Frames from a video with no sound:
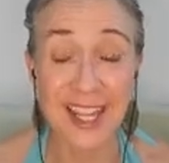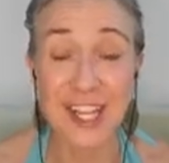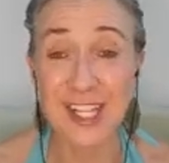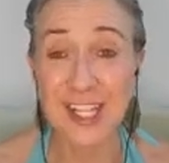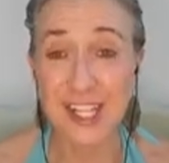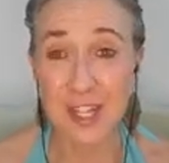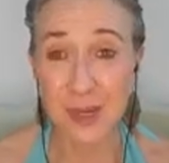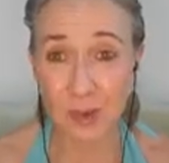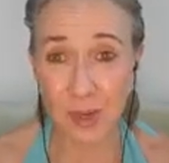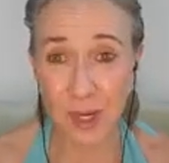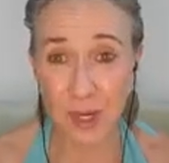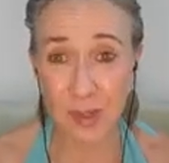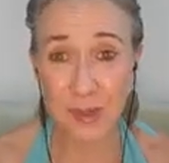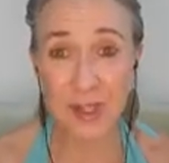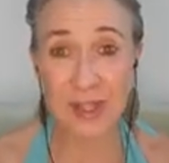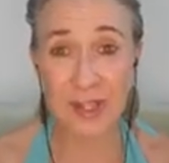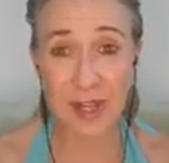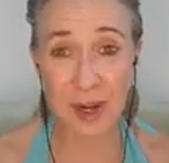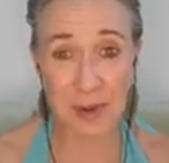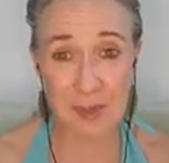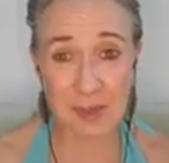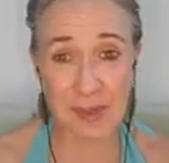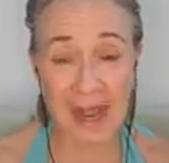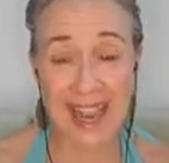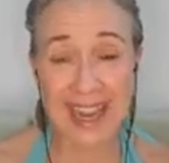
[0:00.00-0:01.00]
to work with
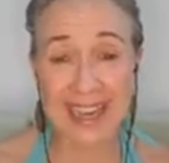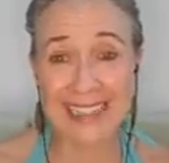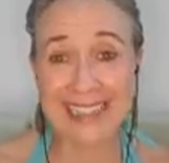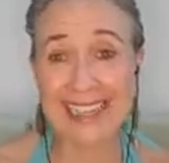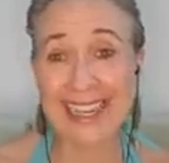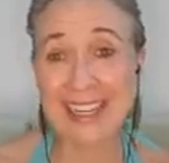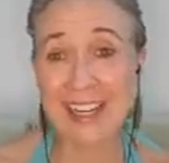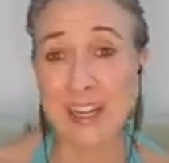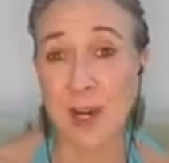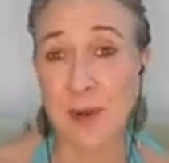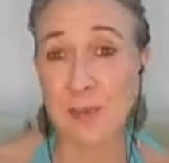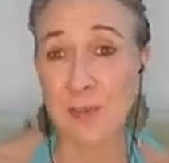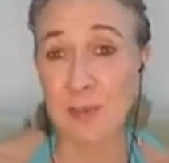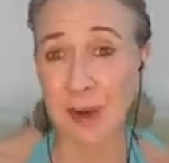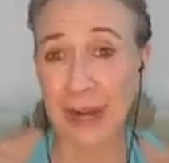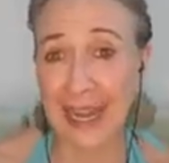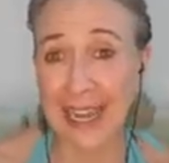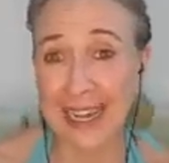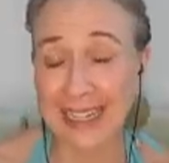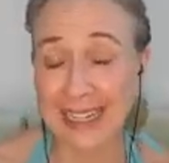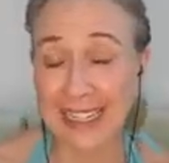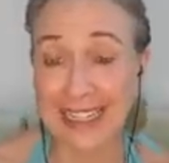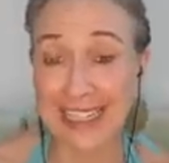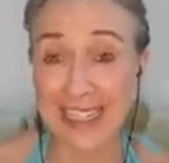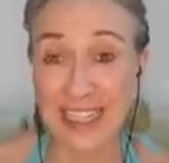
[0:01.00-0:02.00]
our mind and our
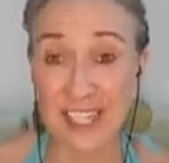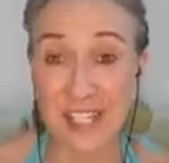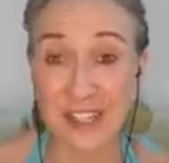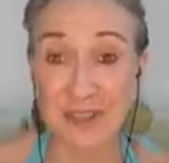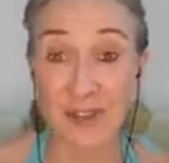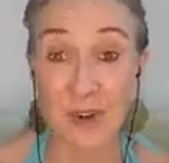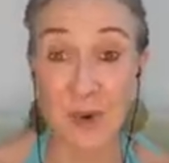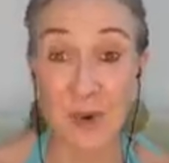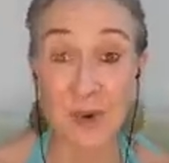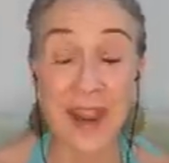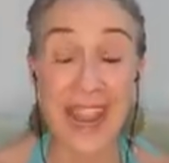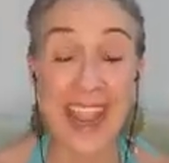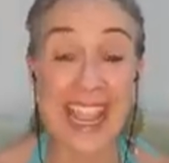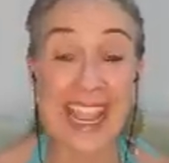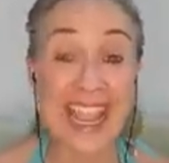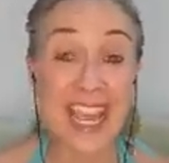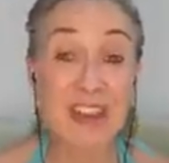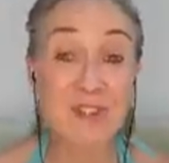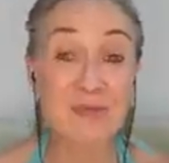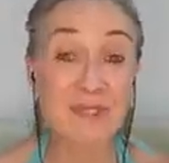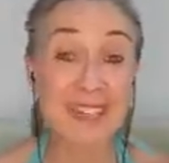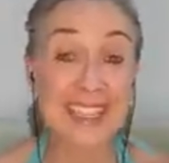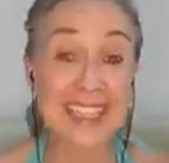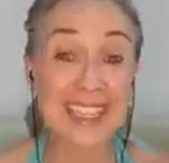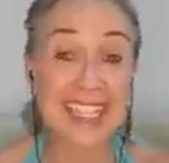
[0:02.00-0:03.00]
brain in a different way
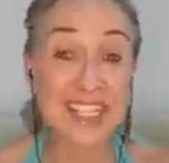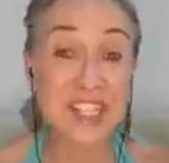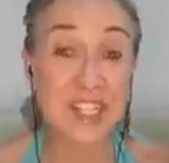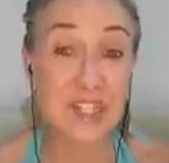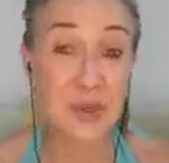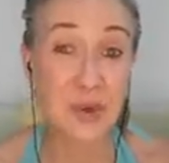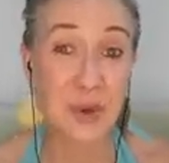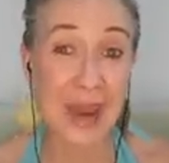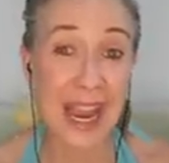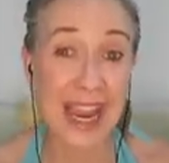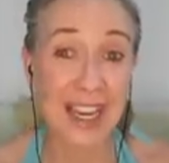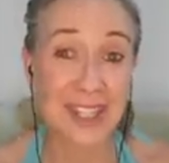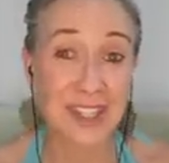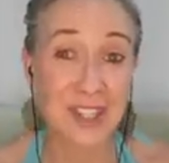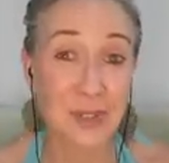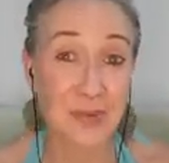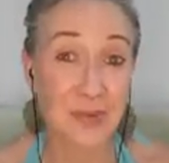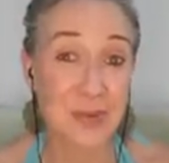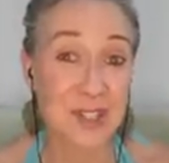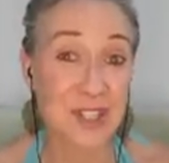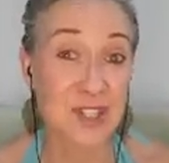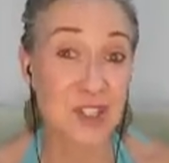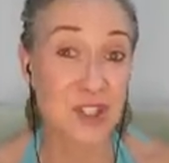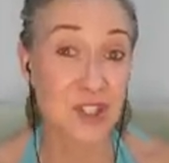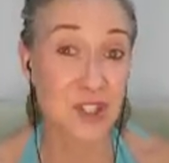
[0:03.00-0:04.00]
and really track the
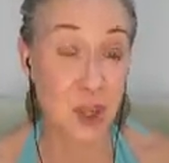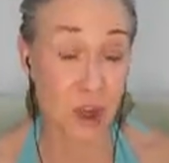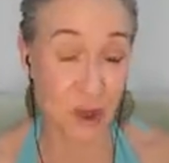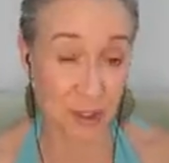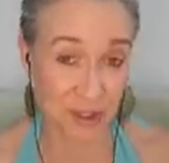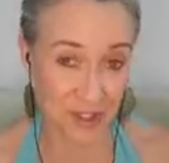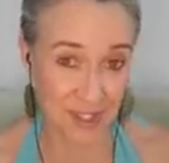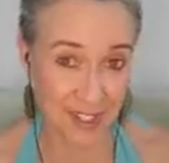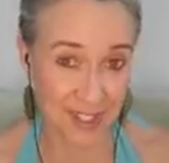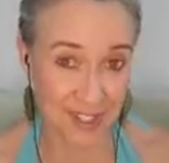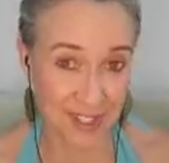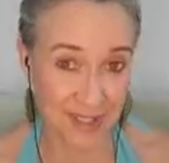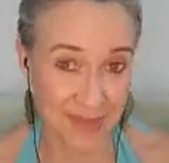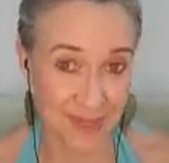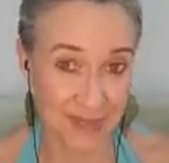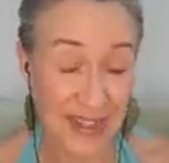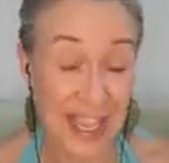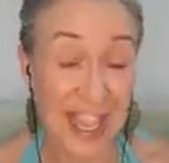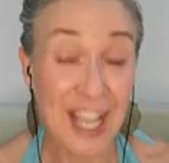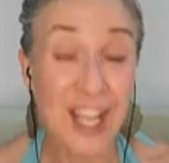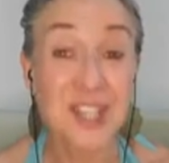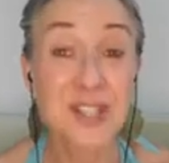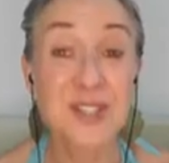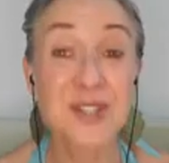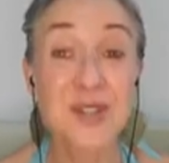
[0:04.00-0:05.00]
results.
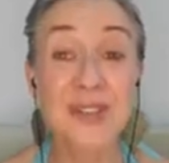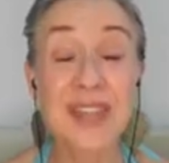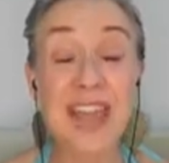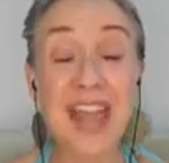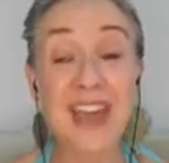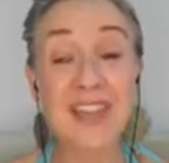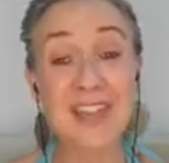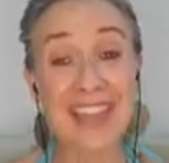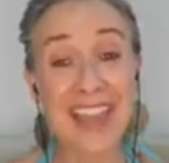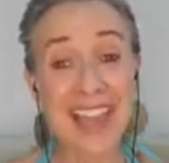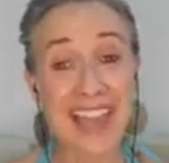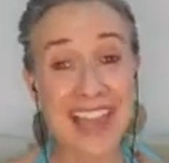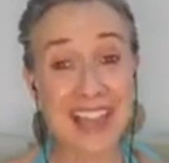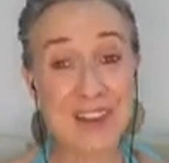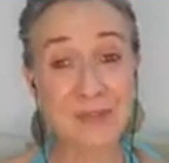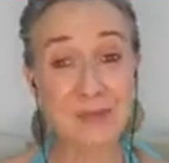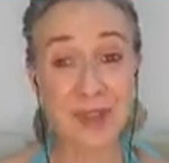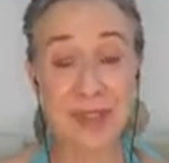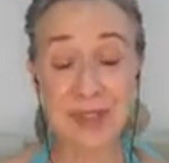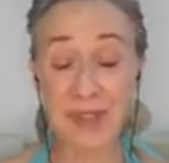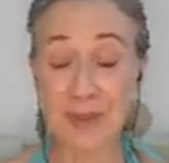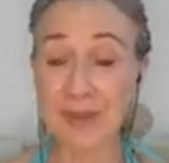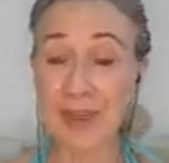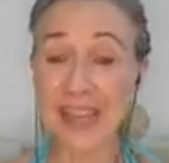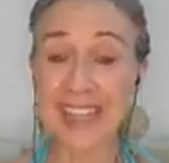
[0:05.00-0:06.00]
So that then
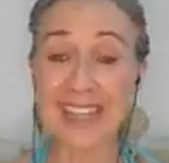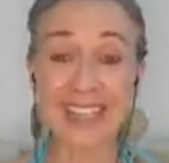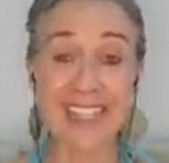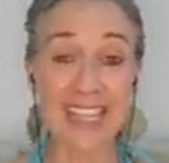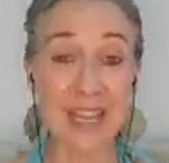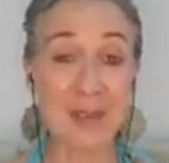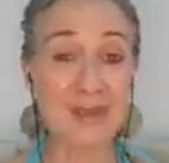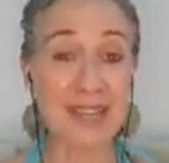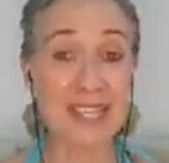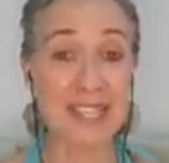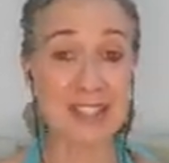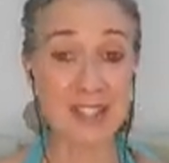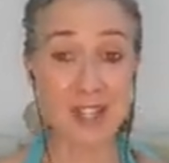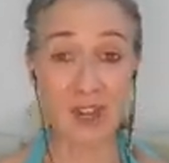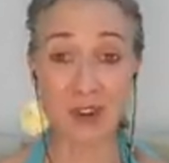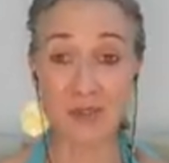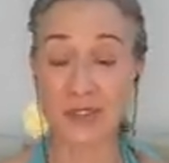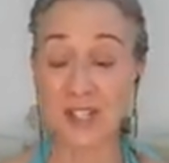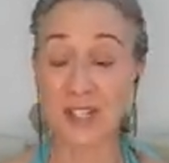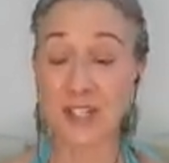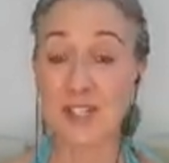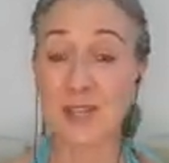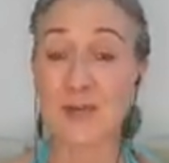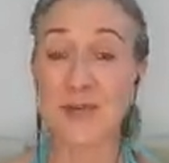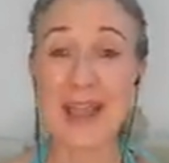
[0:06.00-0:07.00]
when the pandemic is over
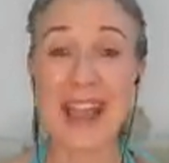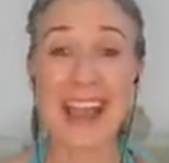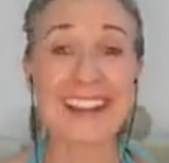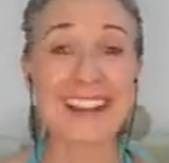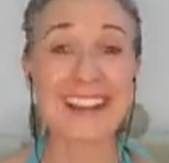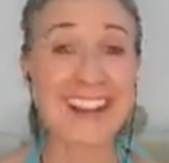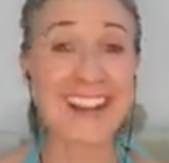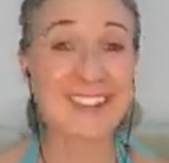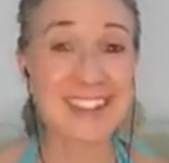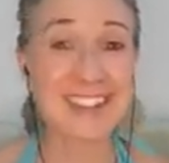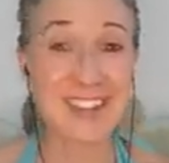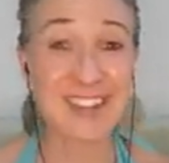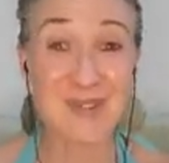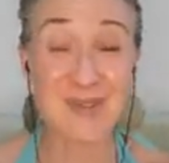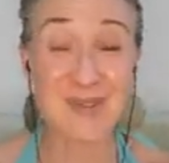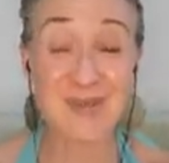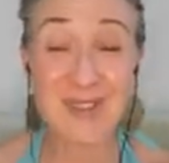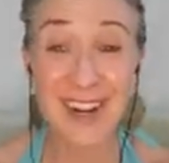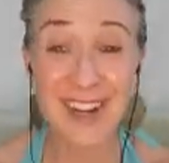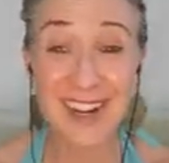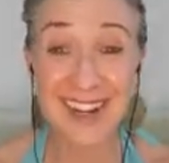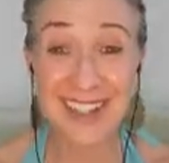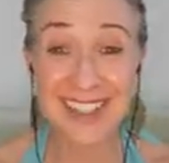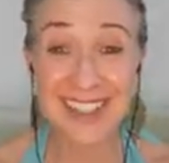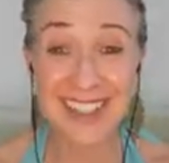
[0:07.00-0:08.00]
and you're back out in the
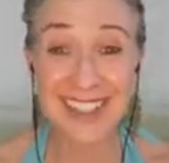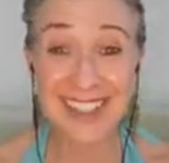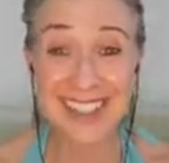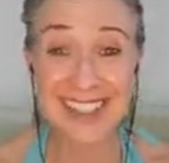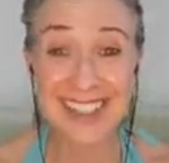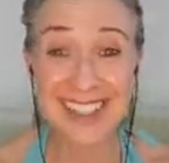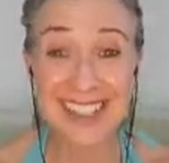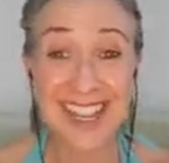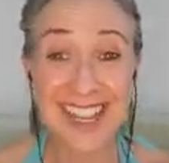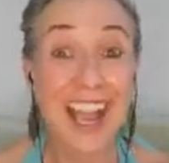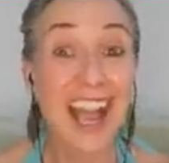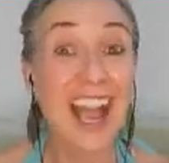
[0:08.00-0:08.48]
world,